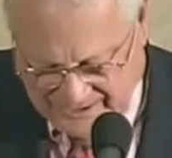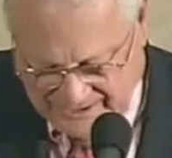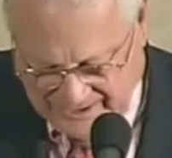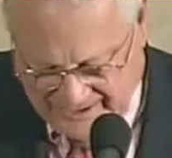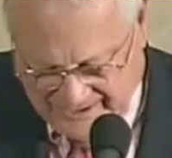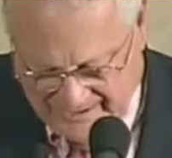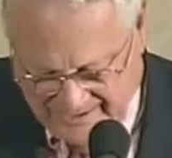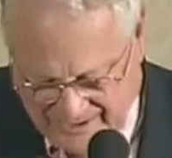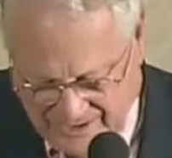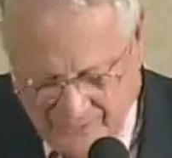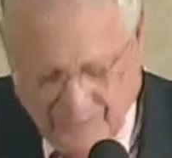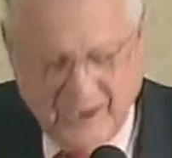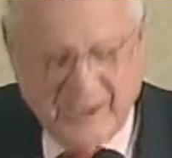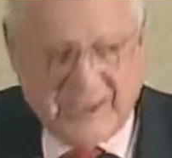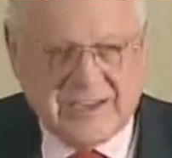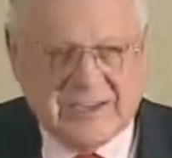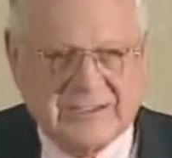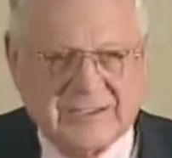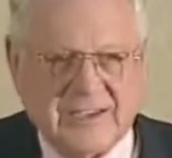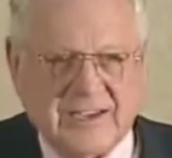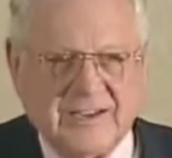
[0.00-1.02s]
uh, the
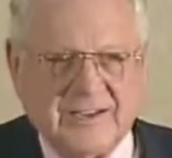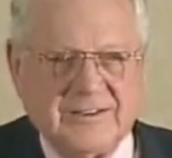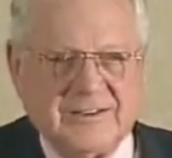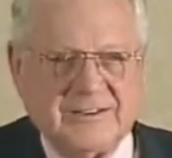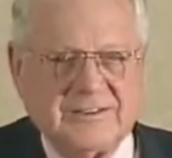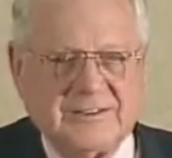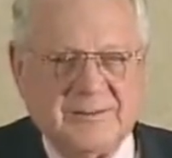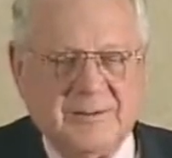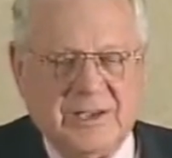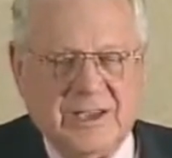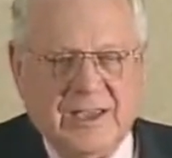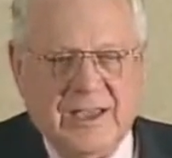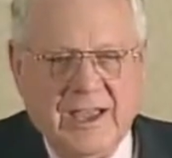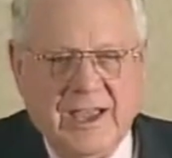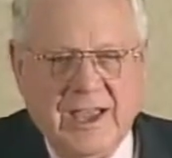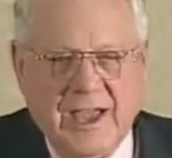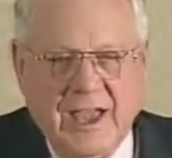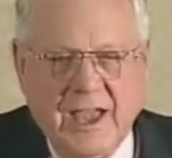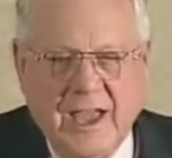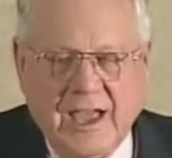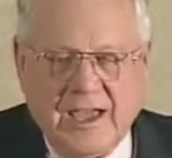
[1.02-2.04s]
latest thing to me
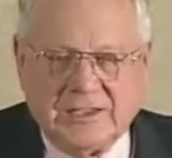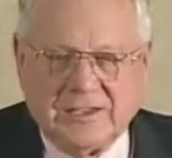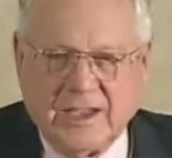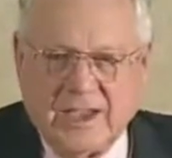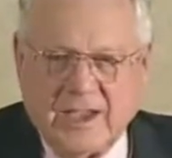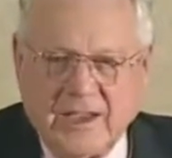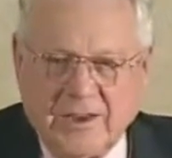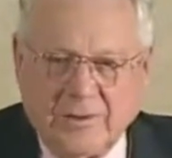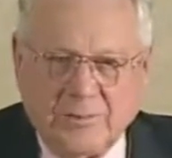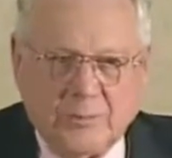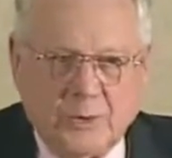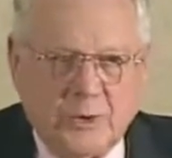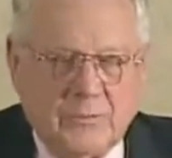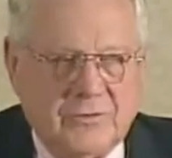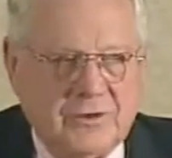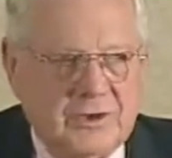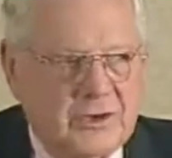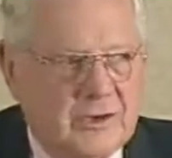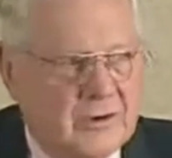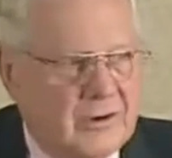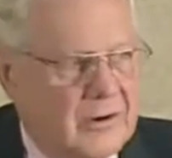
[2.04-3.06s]
is I moved
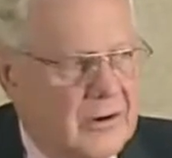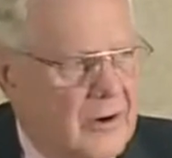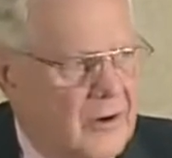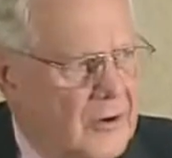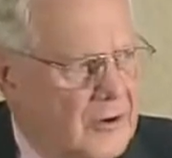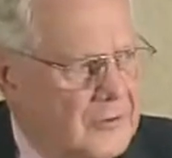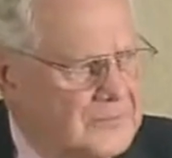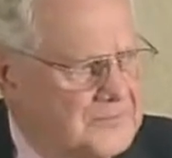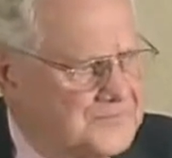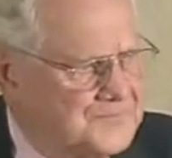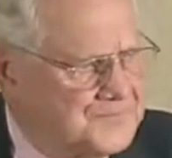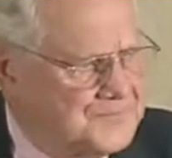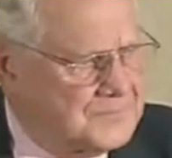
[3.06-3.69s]
a year ago,